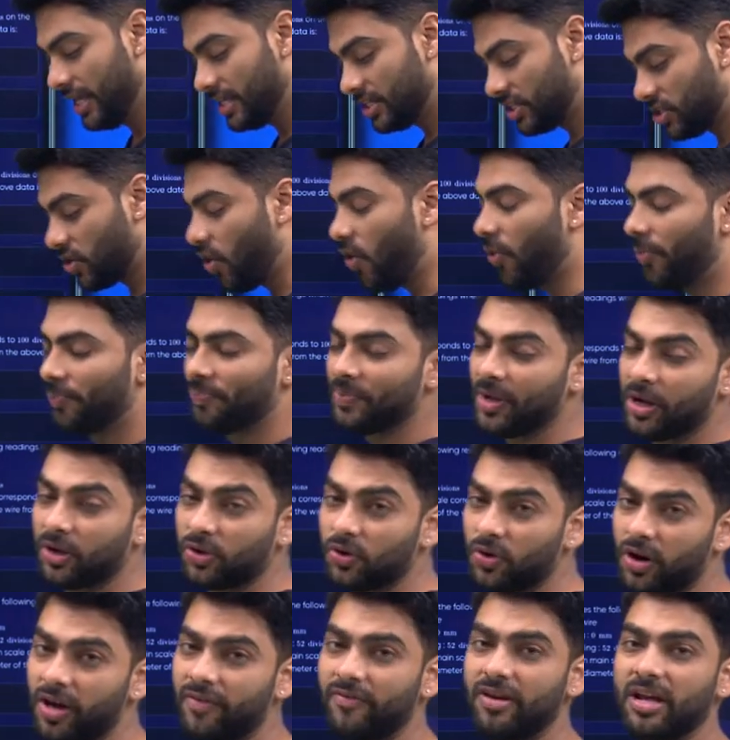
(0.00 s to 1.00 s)
So
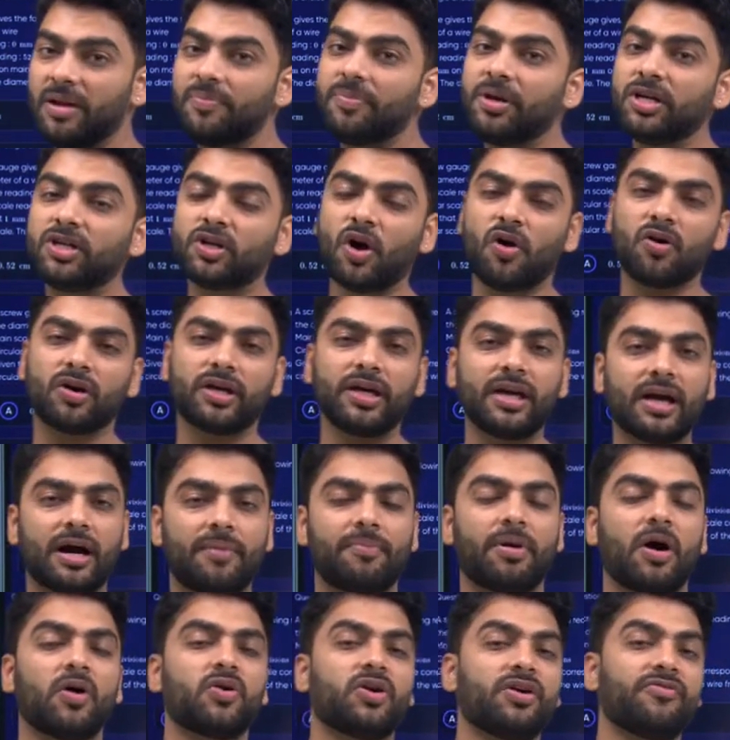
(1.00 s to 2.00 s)
today we'll be talking
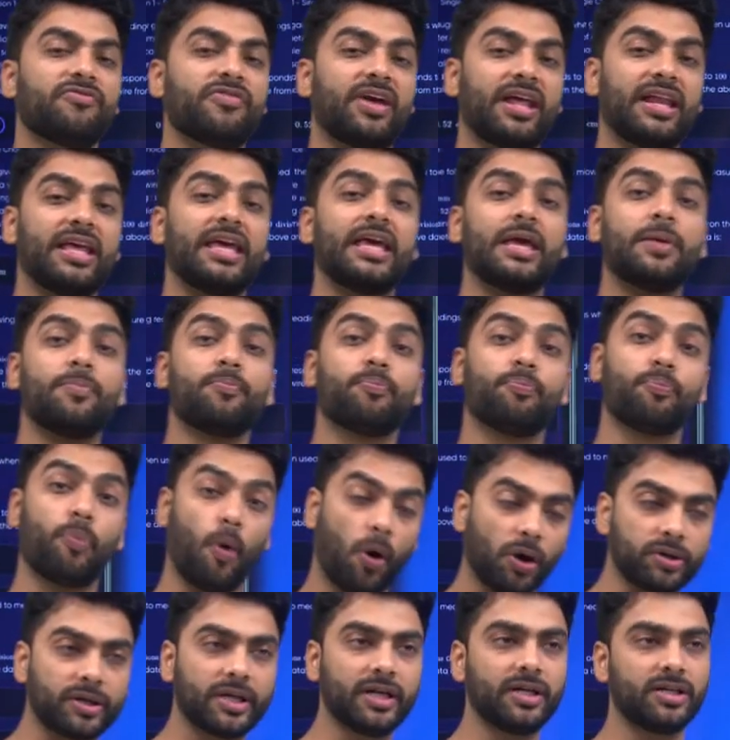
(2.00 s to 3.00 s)
about a very
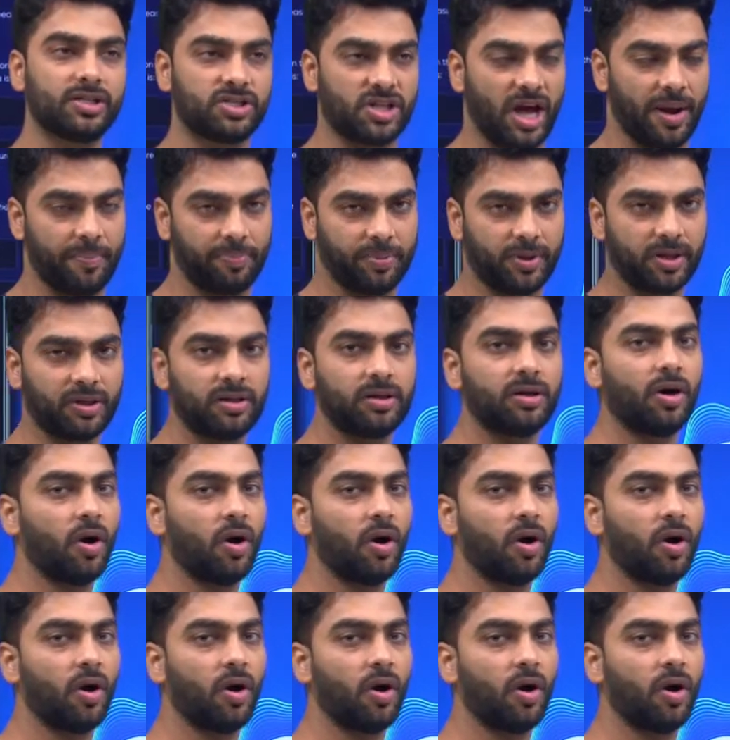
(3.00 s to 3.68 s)
important chapter,